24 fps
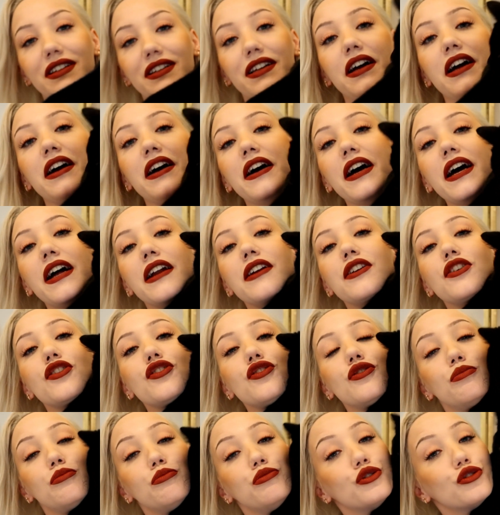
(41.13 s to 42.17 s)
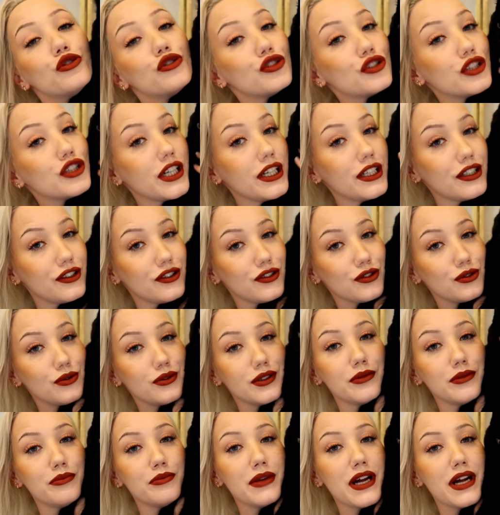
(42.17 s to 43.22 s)
A handsome potato
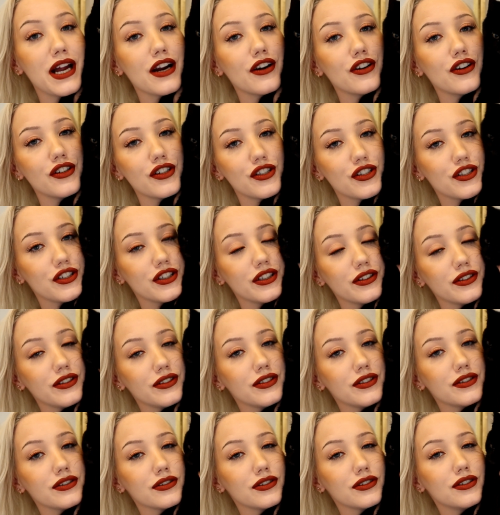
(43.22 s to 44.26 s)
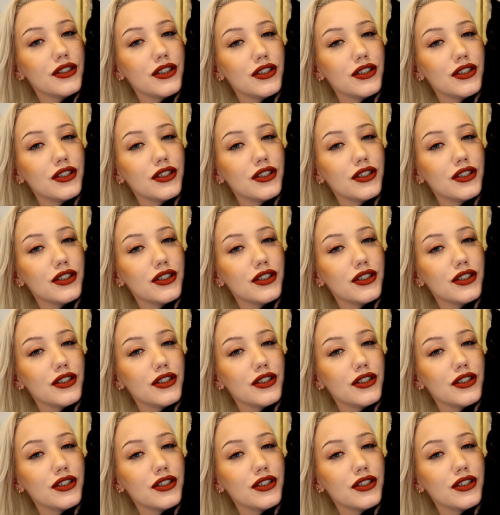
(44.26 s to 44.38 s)
emerges.